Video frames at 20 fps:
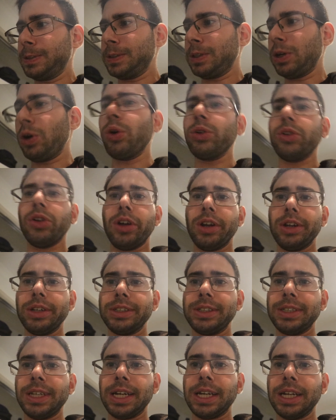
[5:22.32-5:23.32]
Hold on a
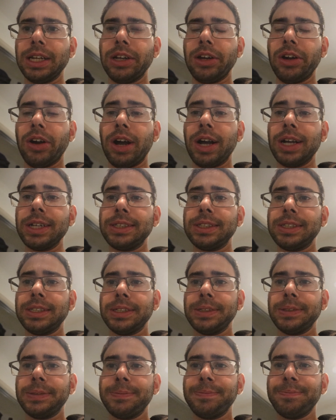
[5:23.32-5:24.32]
second, guys.
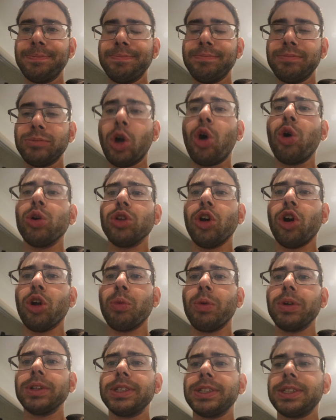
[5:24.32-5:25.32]
Hold on
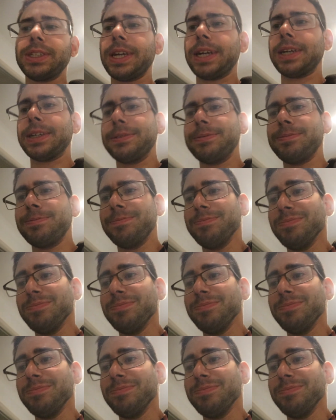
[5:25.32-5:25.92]
1 second.